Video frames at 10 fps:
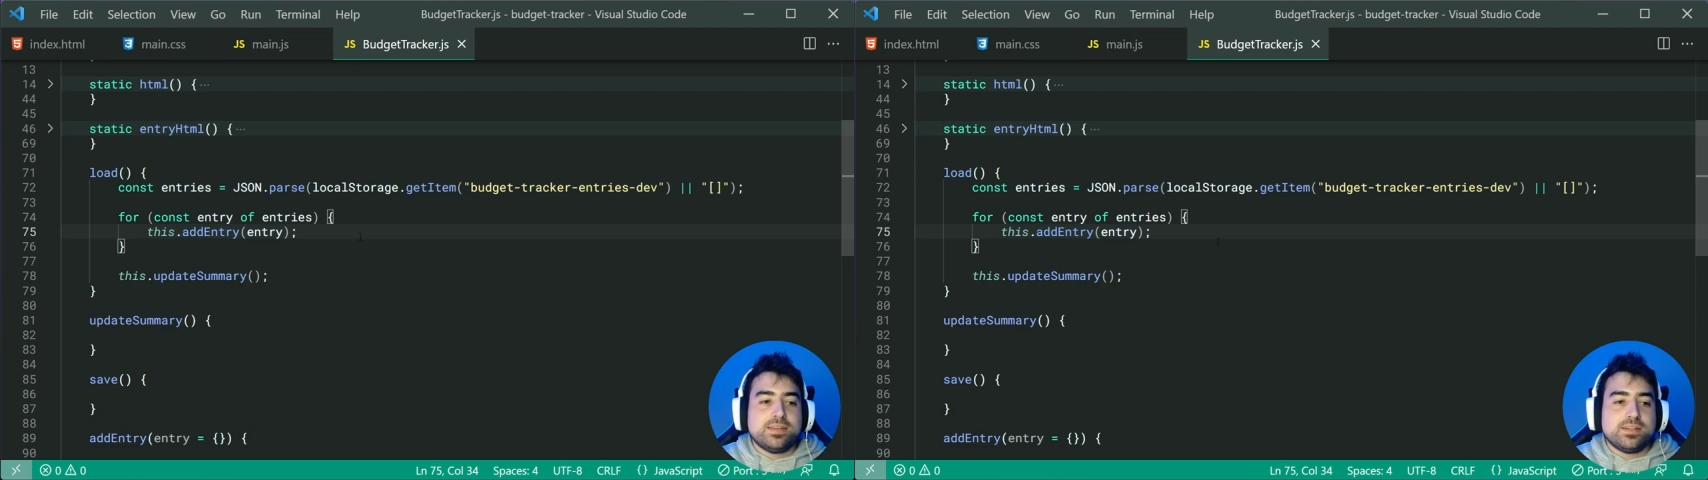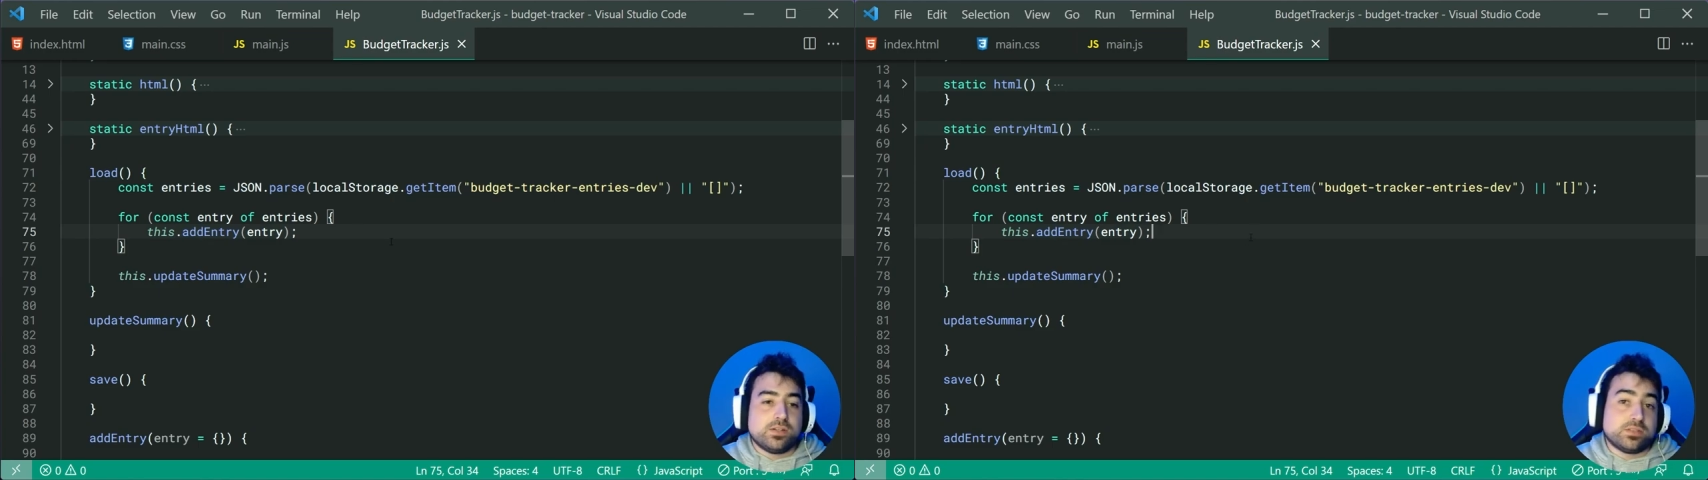
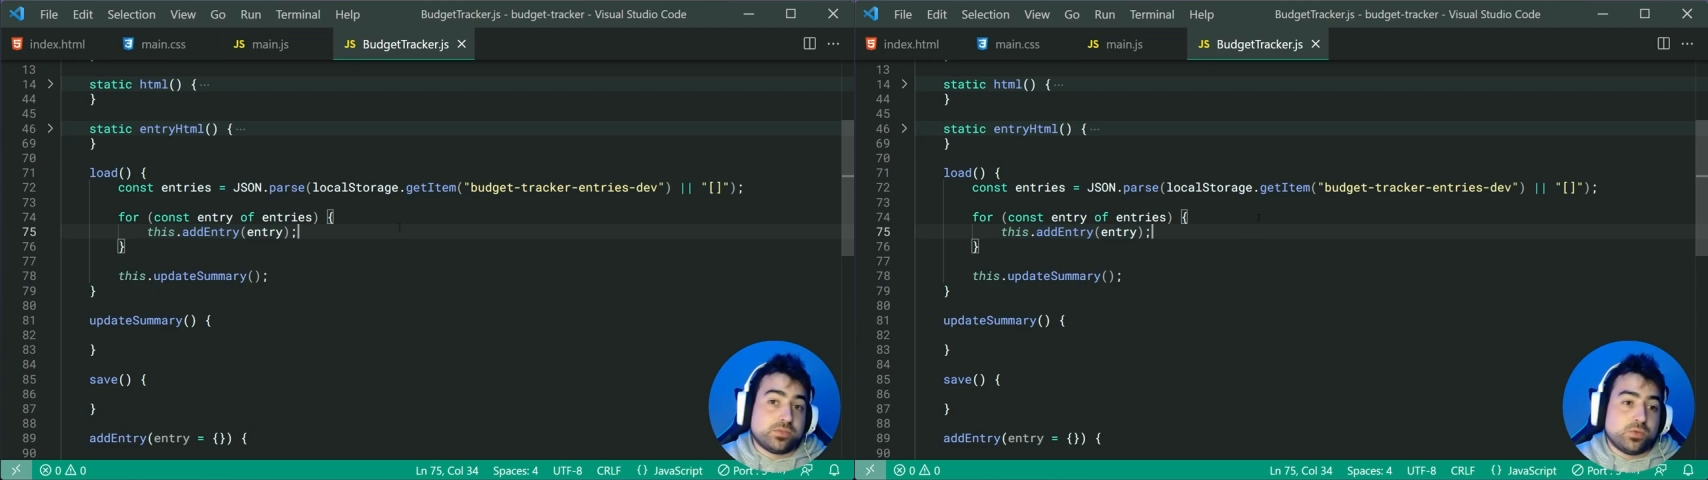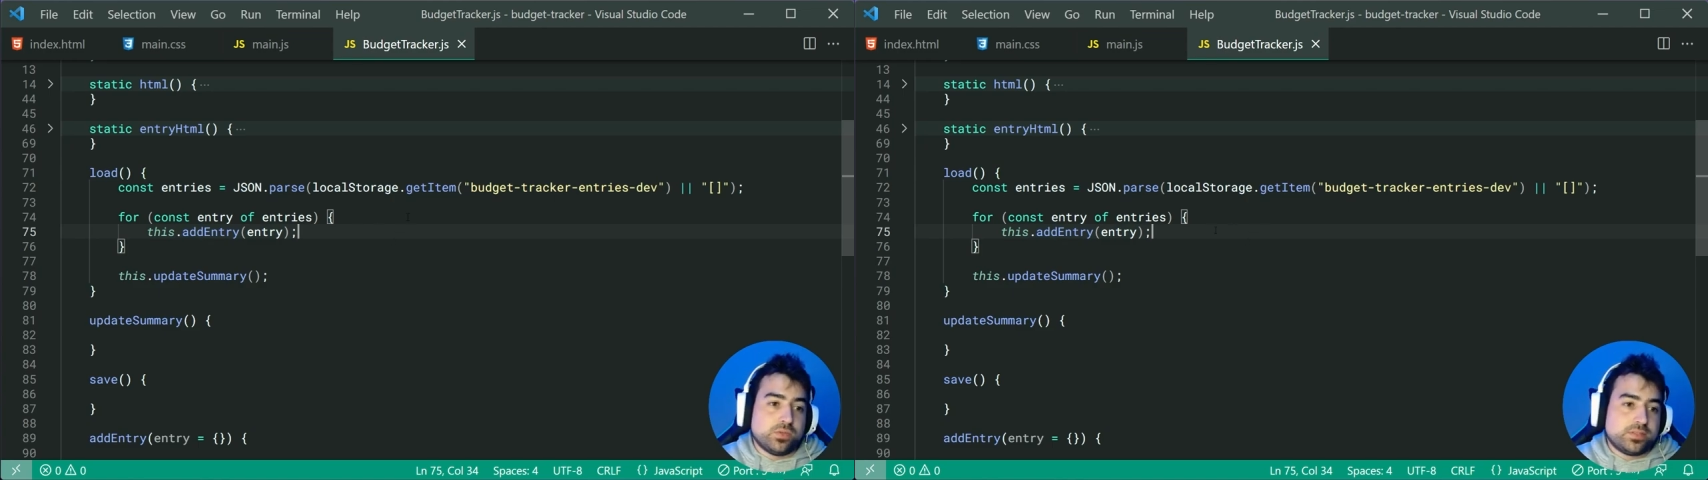Because of
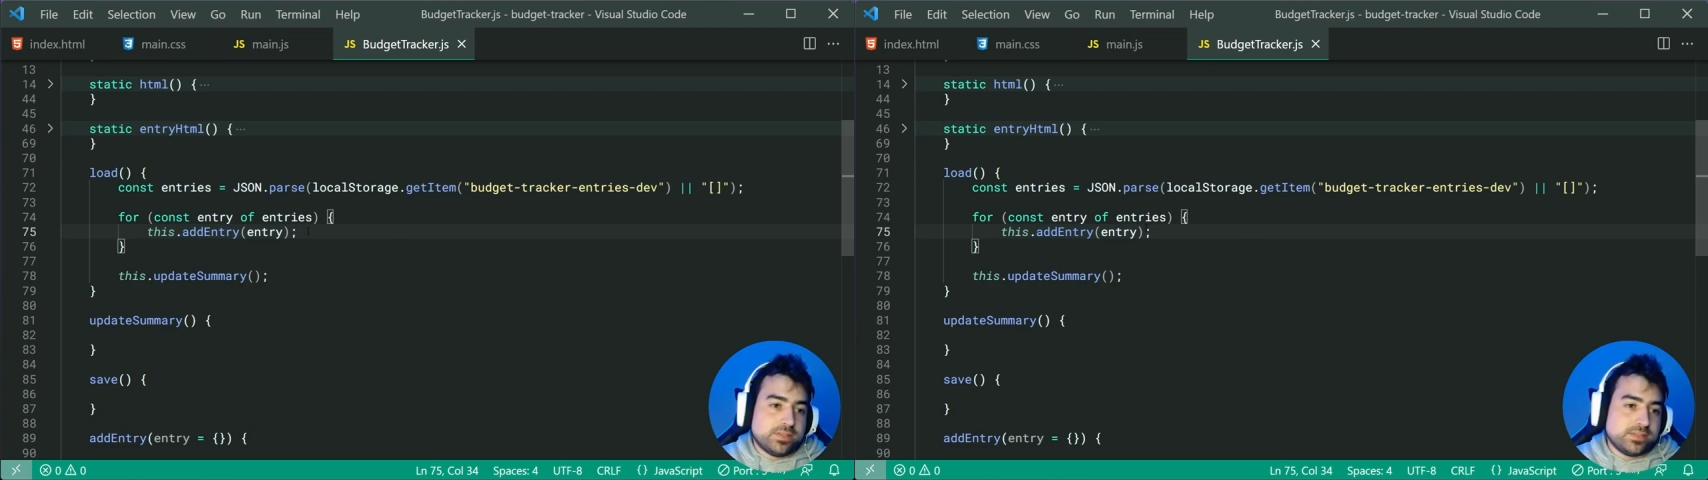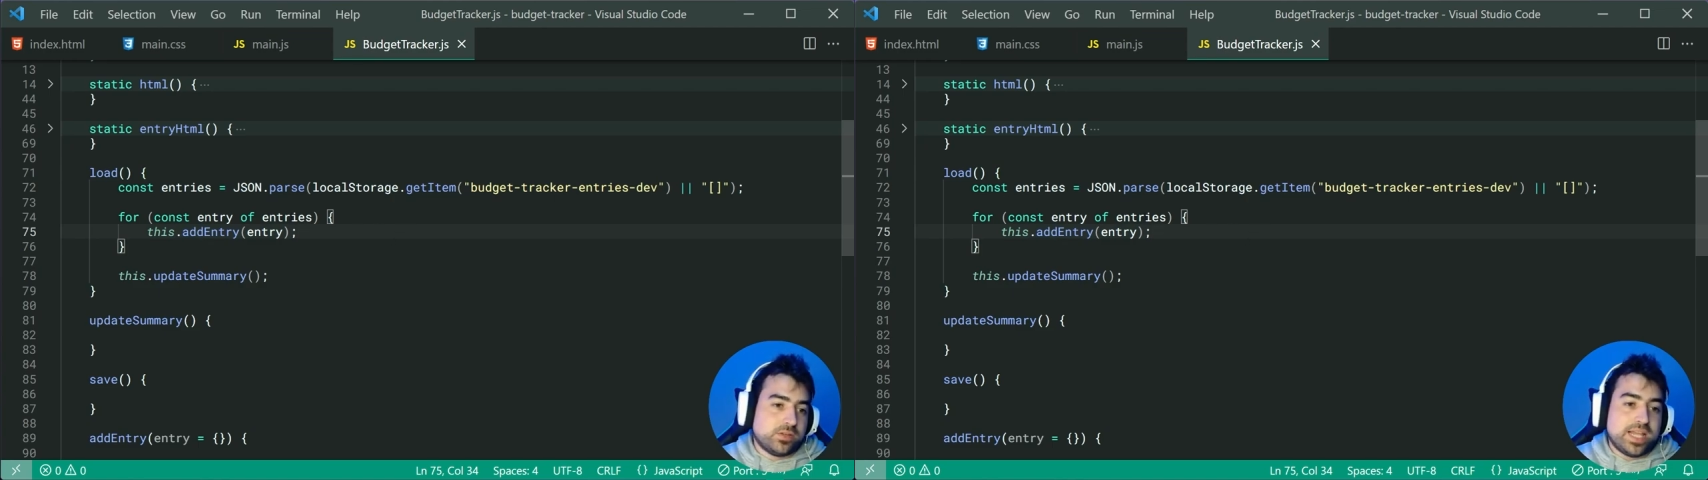course,
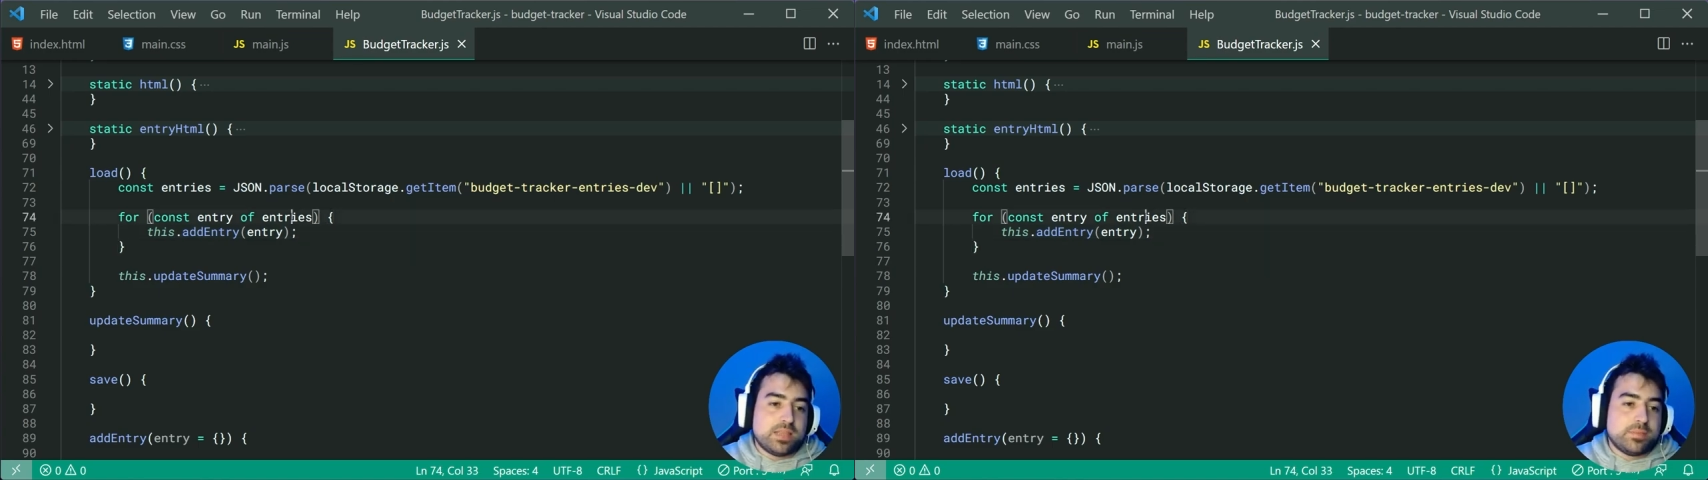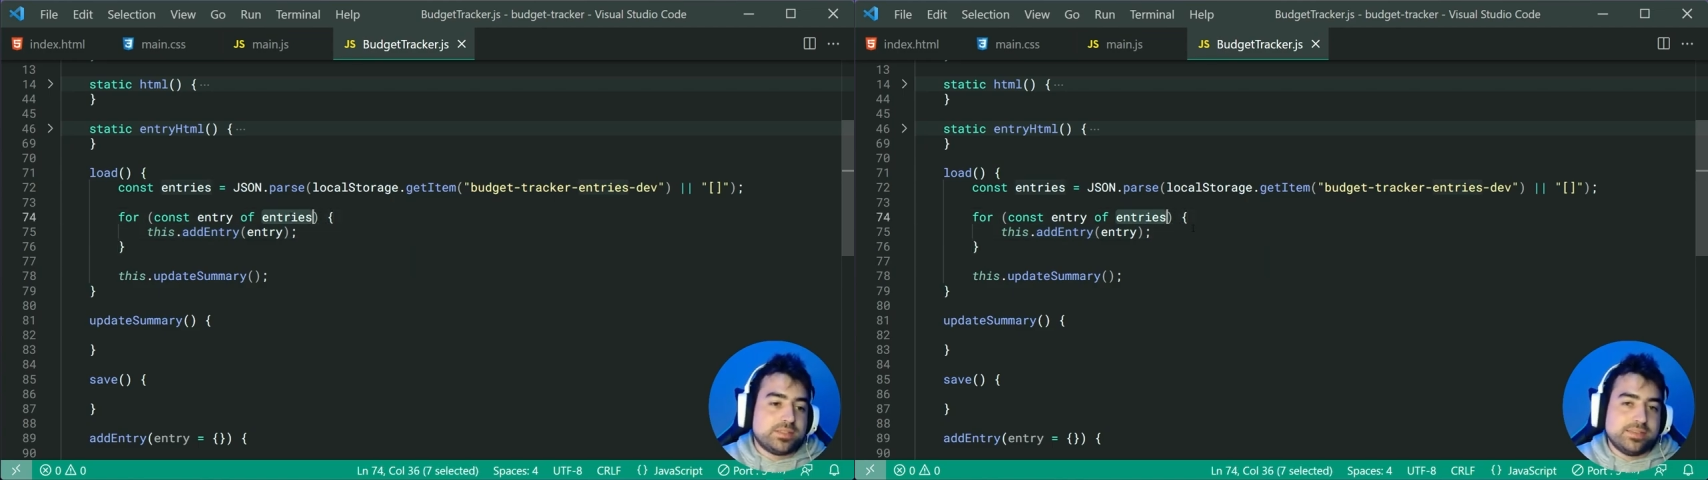there's no
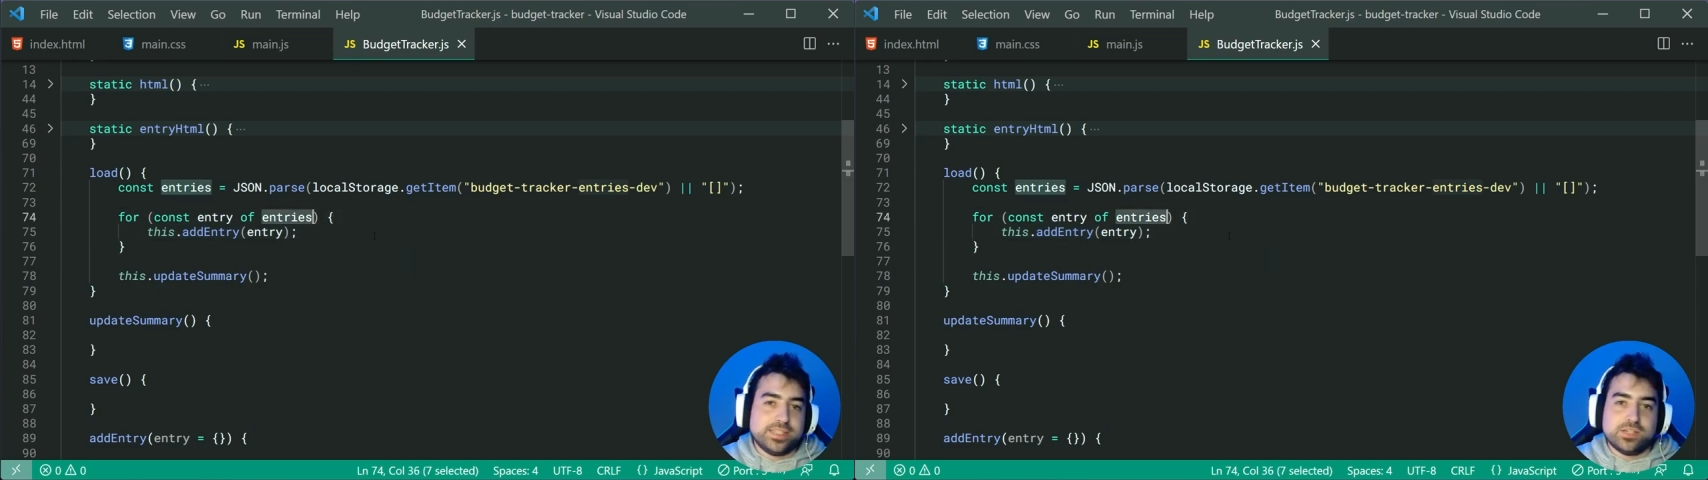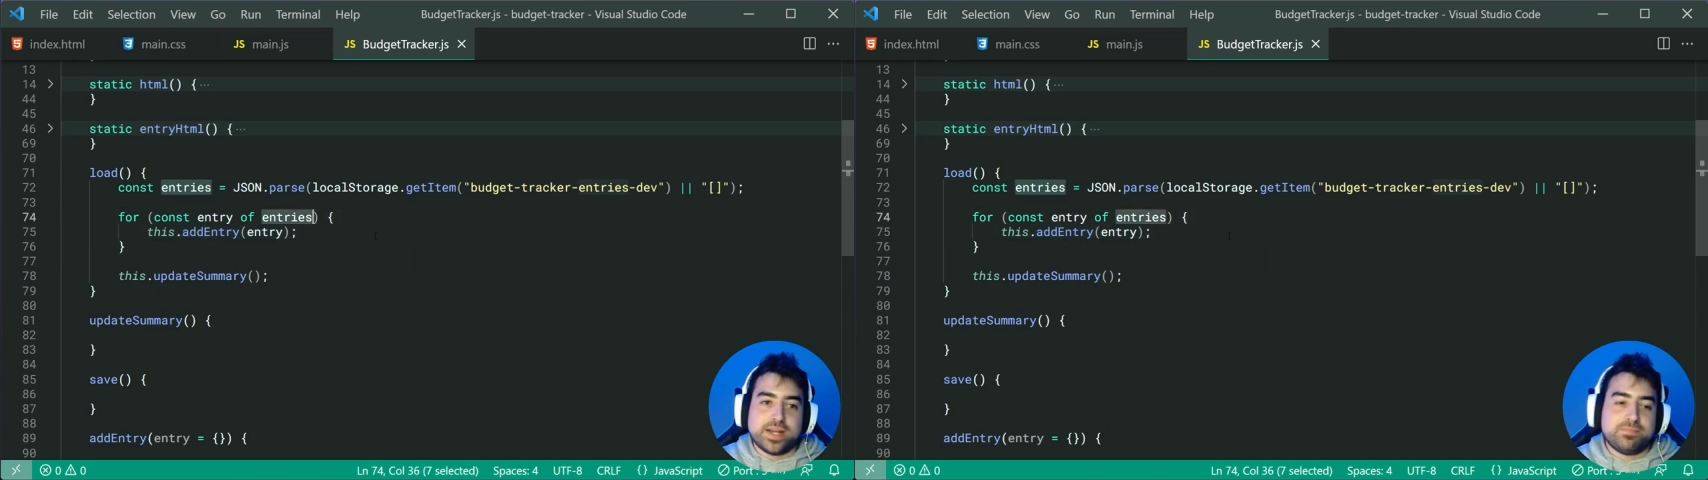elements in
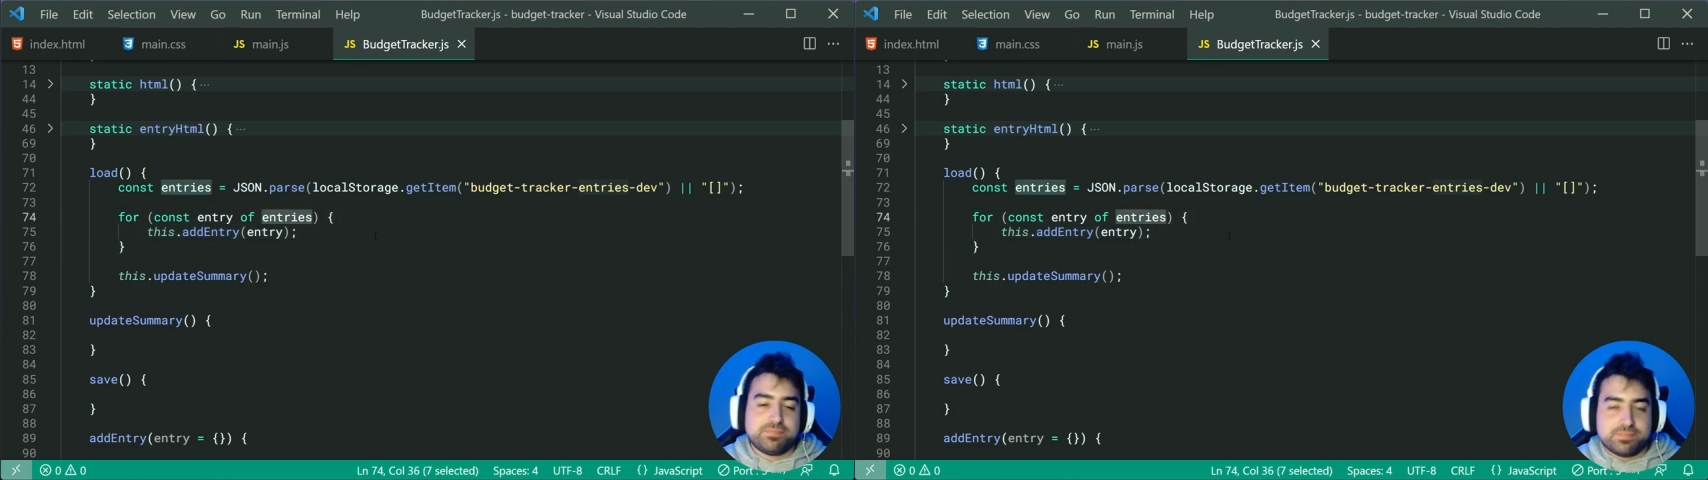the array.